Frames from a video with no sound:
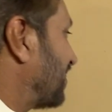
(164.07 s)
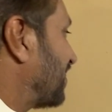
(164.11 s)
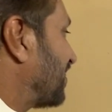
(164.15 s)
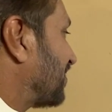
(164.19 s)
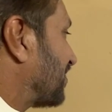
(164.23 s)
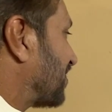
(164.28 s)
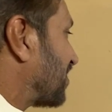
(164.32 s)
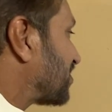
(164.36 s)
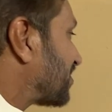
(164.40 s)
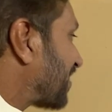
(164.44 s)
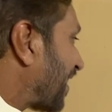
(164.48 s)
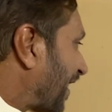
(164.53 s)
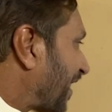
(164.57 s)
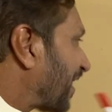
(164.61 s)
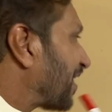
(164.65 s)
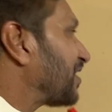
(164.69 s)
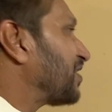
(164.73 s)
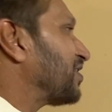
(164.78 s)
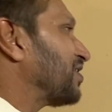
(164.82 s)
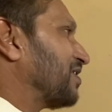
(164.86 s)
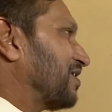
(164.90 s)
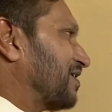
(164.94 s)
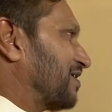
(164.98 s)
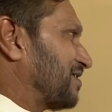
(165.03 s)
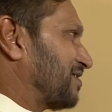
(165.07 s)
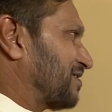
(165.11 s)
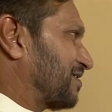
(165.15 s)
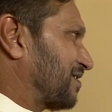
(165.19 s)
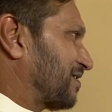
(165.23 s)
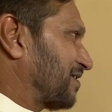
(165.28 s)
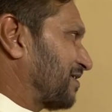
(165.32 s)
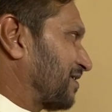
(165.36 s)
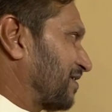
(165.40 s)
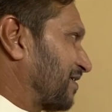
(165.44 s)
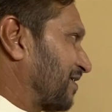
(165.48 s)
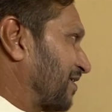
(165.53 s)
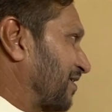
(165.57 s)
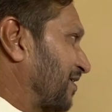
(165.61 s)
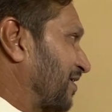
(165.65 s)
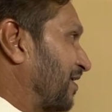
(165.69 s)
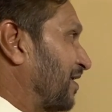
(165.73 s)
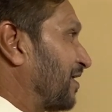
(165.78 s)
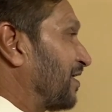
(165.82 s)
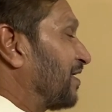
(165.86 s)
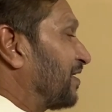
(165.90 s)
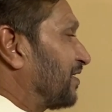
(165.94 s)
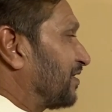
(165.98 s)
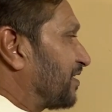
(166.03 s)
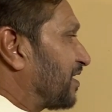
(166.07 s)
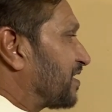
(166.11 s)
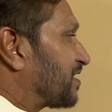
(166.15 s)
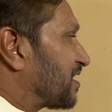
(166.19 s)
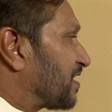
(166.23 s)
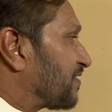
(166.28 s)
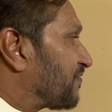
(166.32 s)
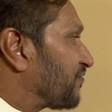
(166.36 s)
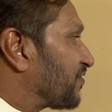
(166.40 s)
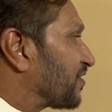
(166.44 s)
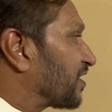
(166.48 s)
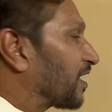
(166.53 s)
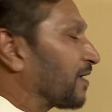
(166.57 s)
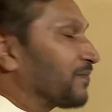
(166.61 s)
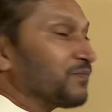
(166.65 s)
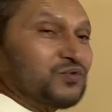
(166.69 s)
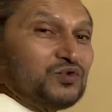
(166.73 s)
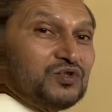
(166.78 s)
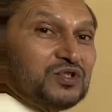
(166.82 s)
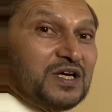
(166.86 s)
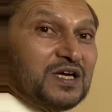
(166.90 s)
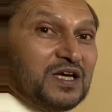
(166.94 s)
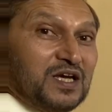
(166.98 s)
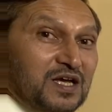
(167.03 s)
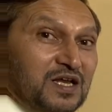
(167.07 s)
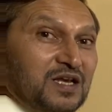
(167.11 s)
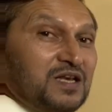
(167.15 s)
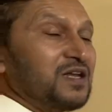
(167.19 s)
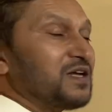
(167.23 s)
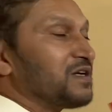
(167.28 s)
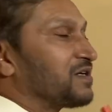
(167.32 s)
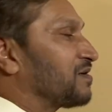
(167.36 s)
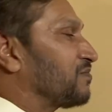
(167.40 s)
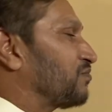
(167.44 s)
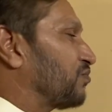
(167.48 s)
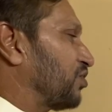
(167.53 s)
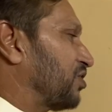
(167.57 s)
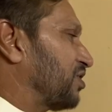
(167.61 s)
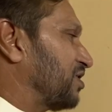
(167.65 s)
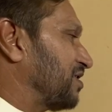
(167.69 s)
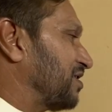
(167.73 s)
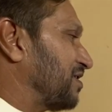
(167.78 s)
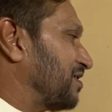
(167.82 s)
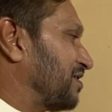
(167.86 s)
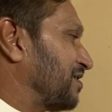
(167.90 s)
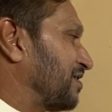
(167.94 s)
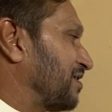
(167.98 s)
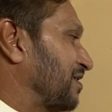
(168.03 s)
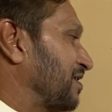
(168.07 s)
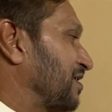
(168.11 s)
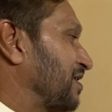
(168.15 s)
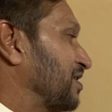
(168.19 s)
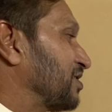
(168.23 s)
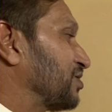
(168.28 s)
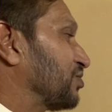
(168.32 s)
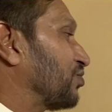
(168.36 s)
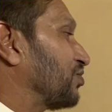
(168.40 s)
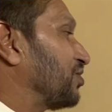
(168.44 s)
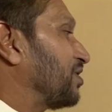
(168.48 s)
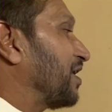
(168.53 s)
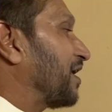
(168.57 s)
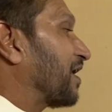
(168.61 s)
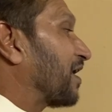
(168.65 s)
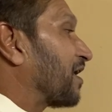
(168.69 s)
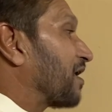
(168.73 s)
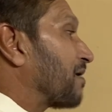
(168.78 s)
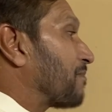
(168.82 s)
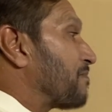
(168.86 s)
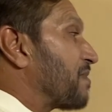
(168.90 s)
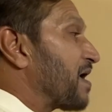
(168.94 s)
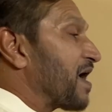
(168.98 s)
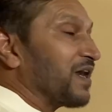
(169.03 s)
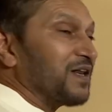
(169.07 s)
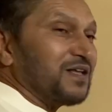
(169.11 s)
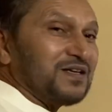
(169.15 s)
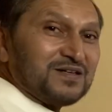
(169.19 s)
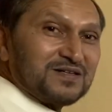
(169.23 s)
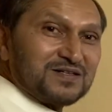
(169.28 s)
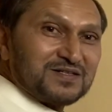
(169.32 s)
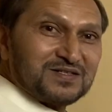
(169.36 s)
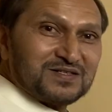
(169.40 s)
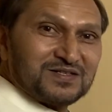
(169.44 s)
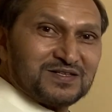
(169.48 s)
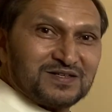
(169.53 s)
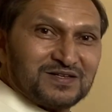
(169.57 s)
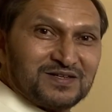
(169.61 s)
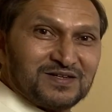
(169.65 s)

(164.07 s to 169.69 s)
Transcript: The second thing is that if we come to the innate immunity, so there are barriers.